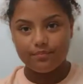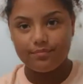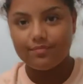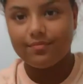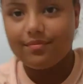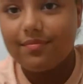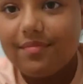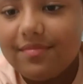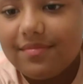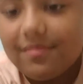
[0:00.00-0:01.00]

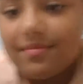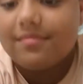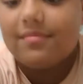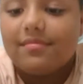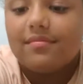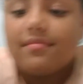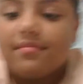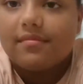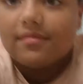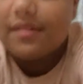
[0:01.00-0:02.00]

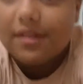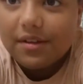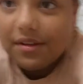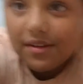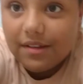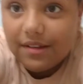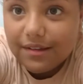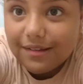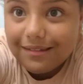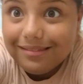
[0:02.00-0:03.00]

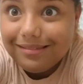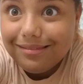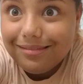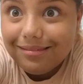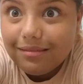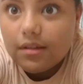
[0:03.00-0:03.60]
No one is speaking in this clip.